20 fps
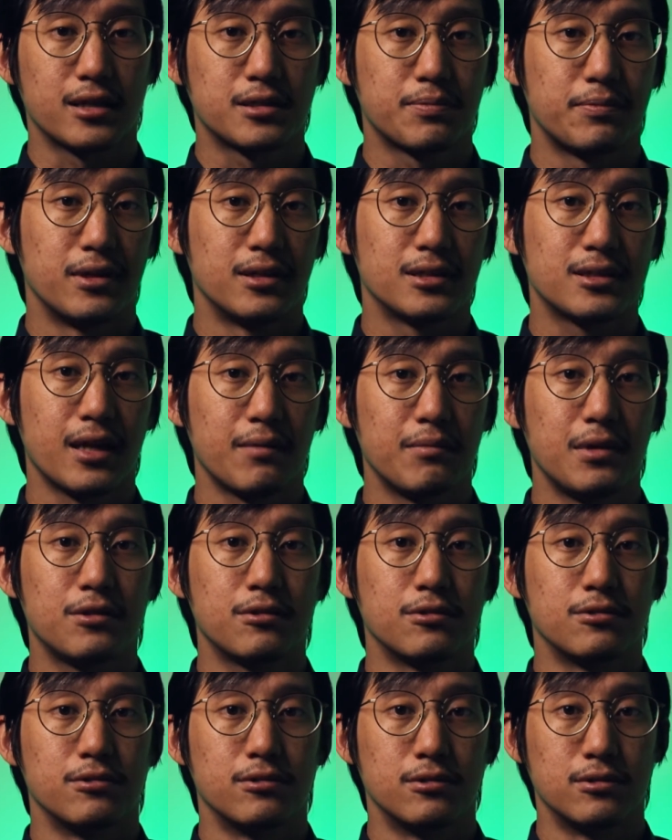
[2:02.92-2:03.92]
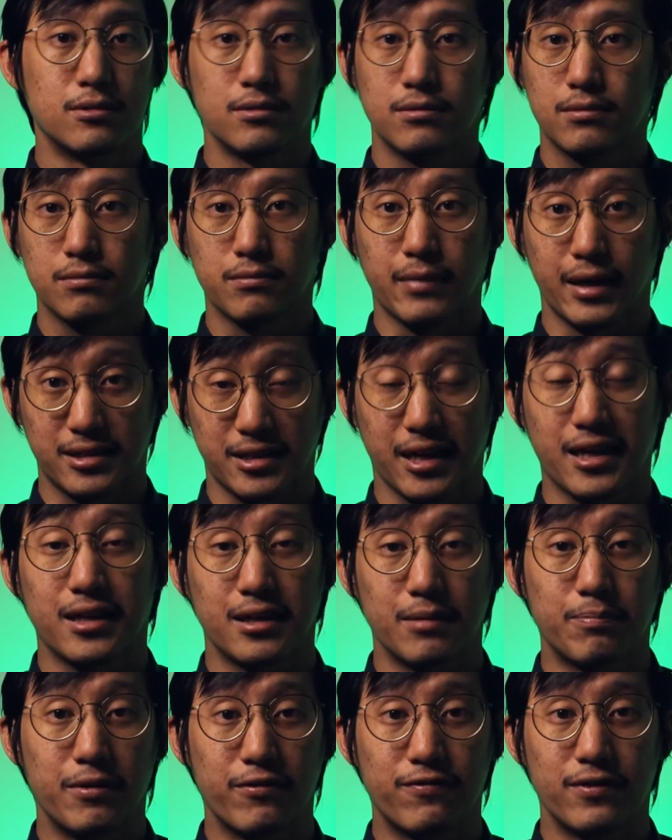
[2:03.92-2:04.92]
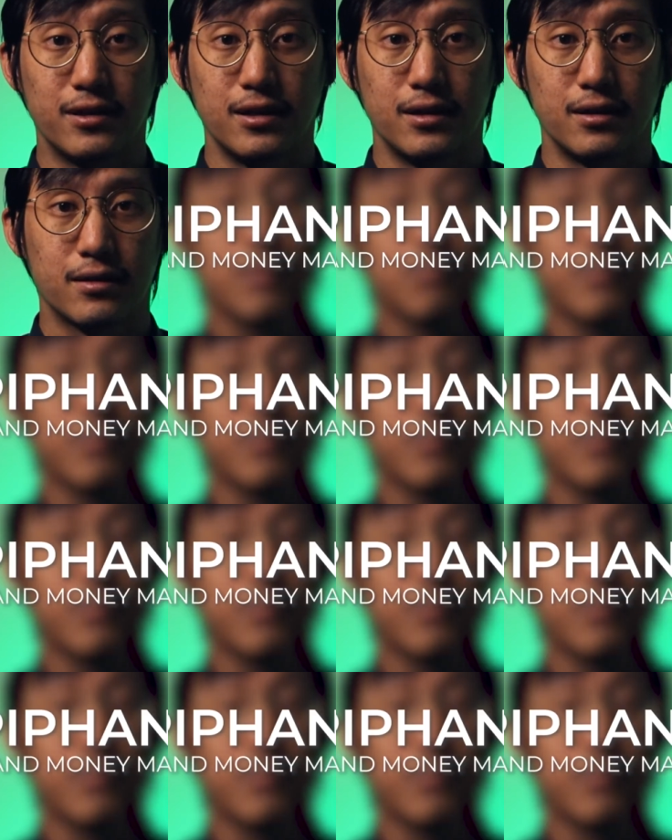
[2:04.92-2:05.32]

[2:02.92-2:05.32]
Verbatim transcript: experience led me to my second epiphany.